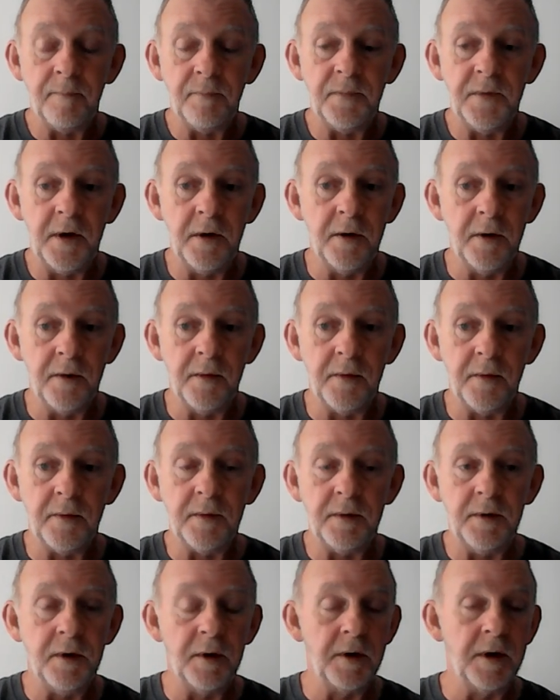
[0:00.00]
You're
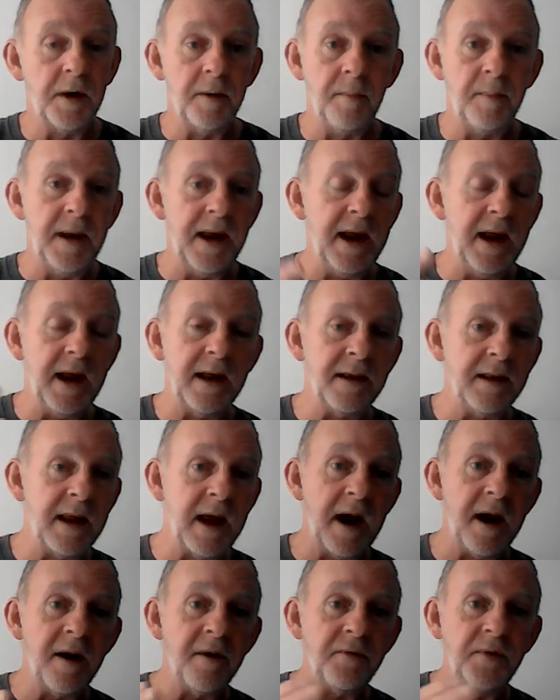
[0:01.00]
going to be in
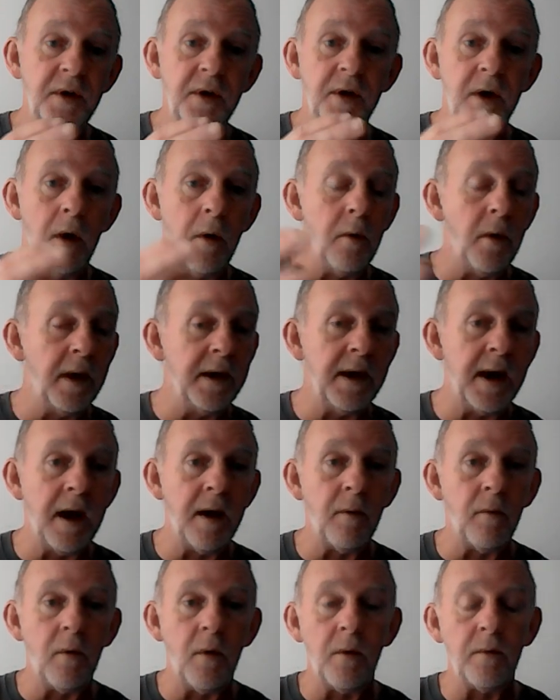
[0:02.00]
there. If you go in
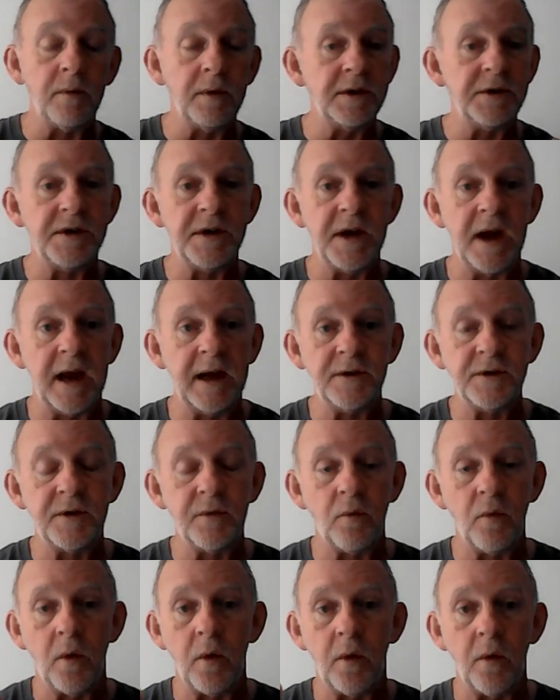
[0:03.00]
there wanting to change
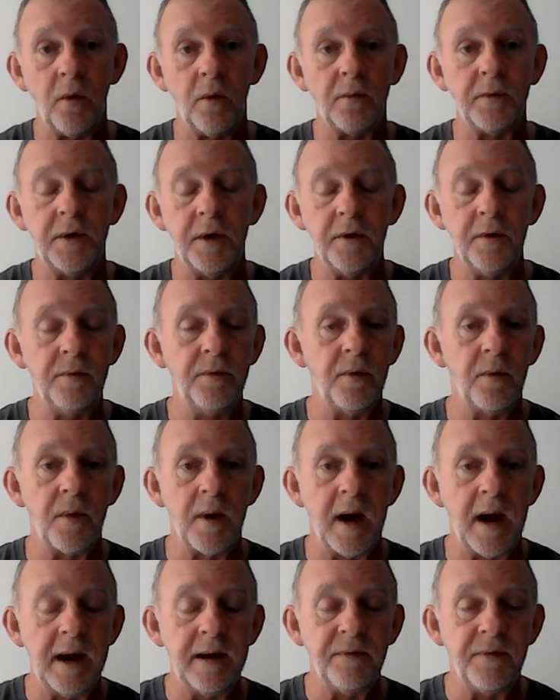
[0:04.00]
the world, do the
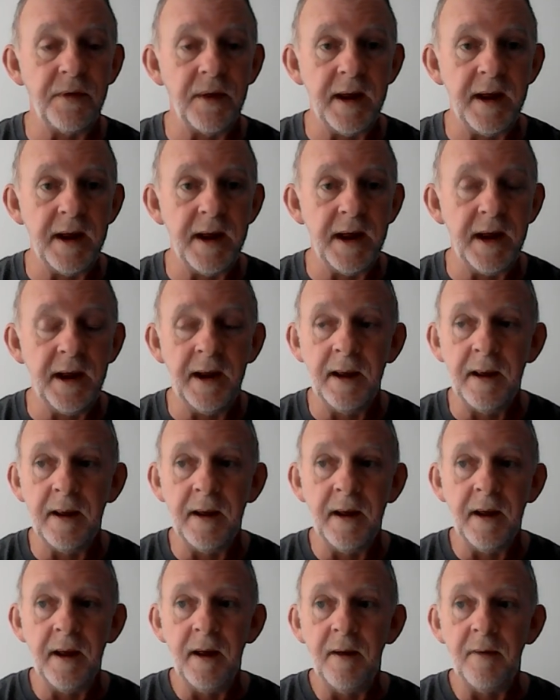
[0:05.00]
right thing,
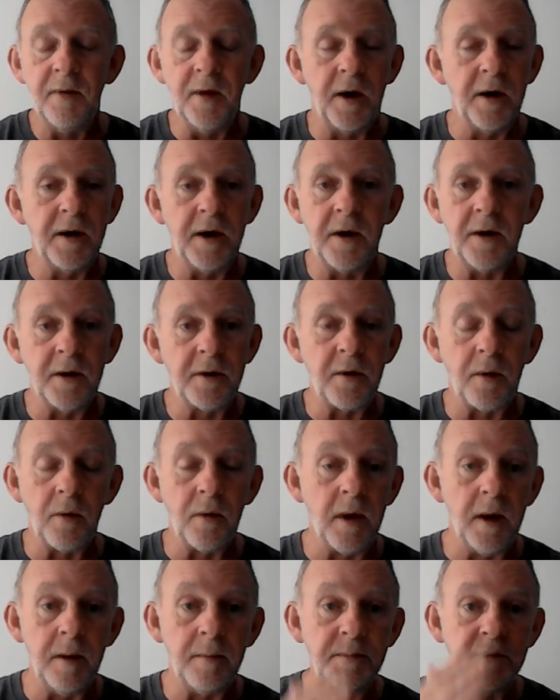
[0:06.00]
they're going to
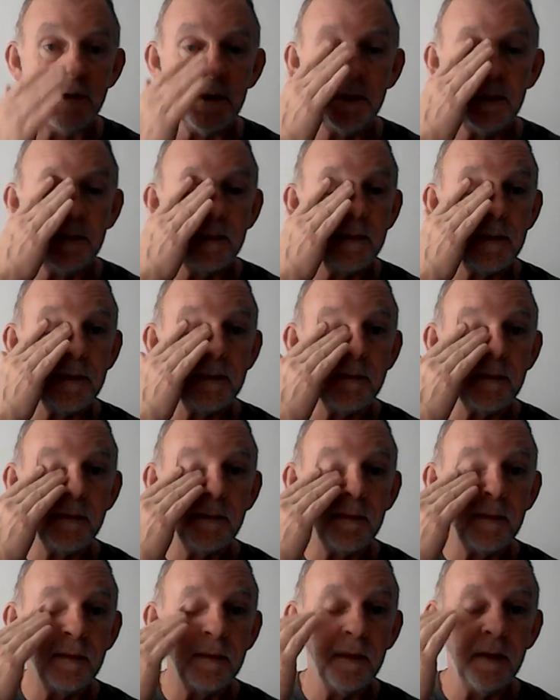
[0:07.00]
corrupt you.
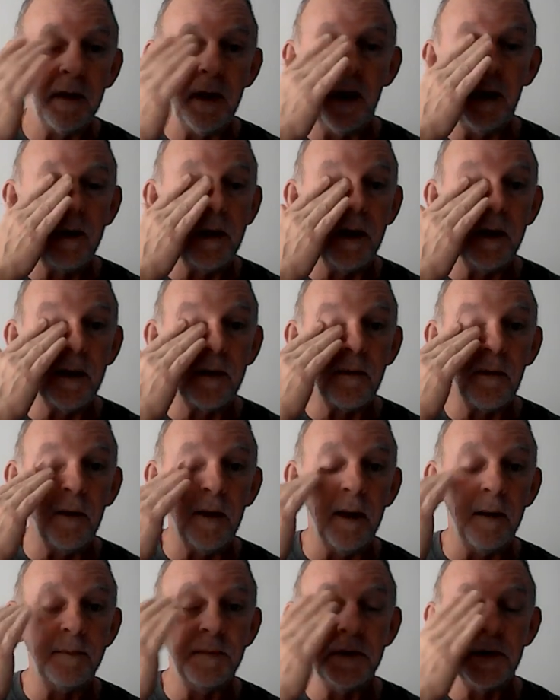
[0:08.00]
They're going to
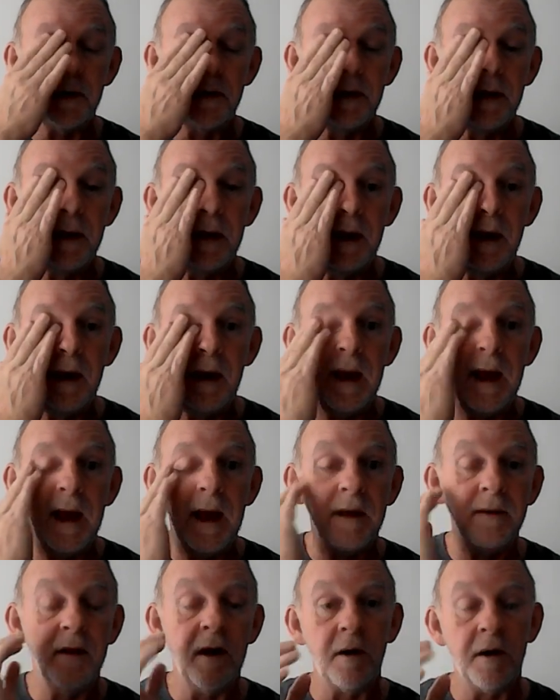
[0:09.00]
corrupt you.
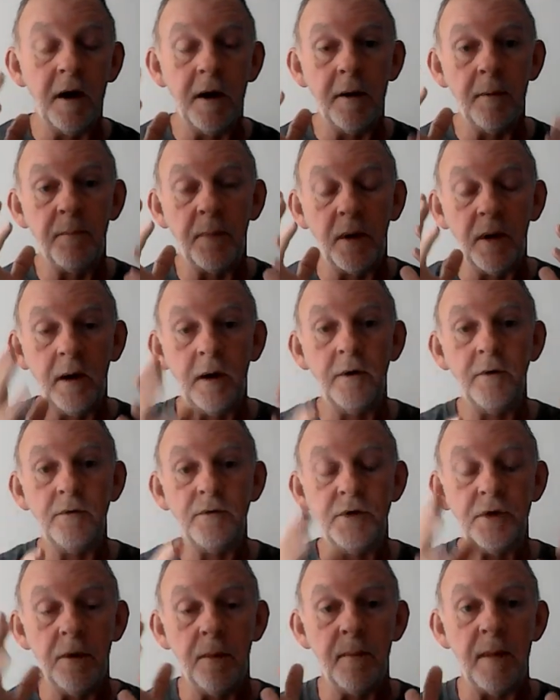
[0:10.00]
And they're going to
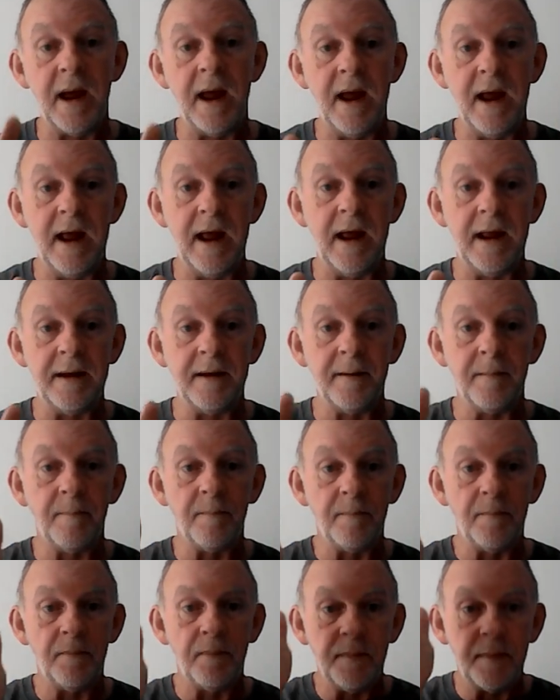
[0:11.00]
pollute your mind
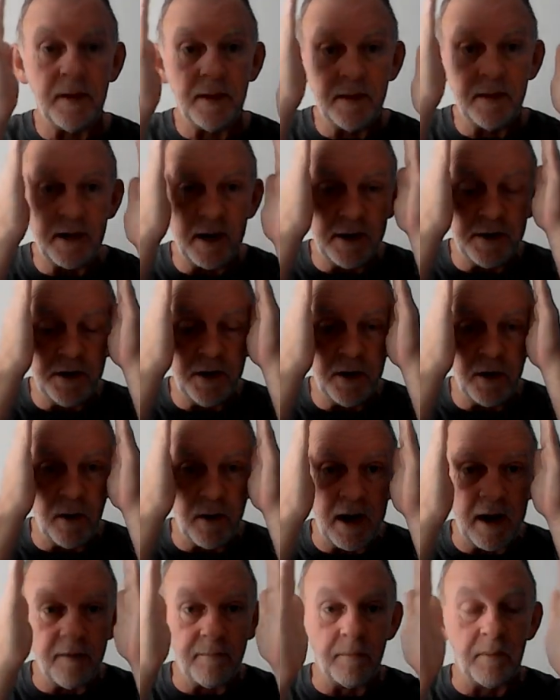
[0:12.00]
that you're
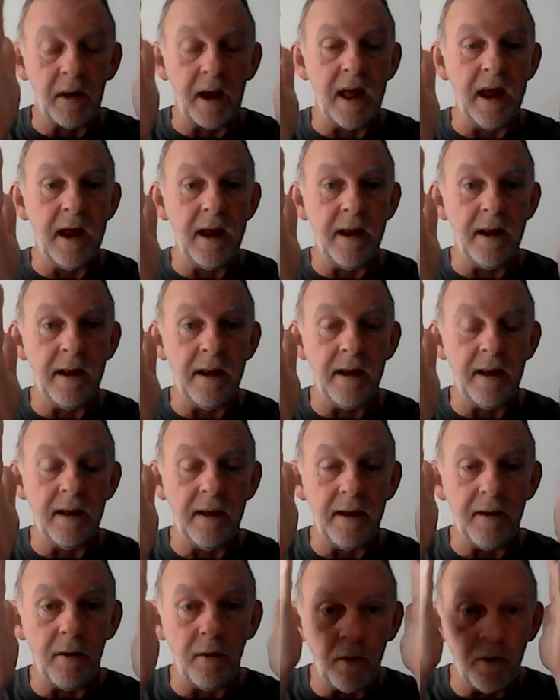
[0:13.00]
going to have
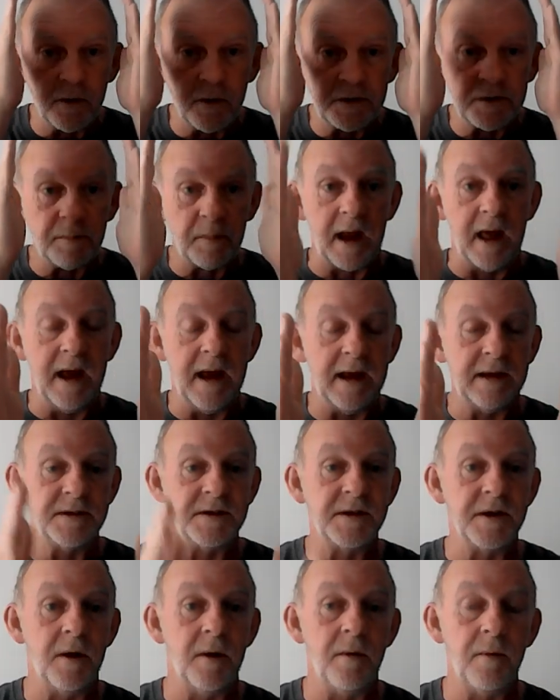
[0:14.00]
horse
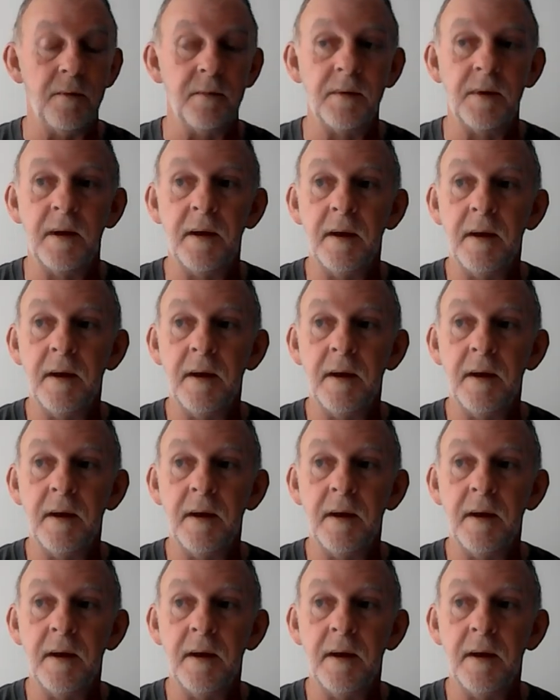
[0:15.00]
blinds on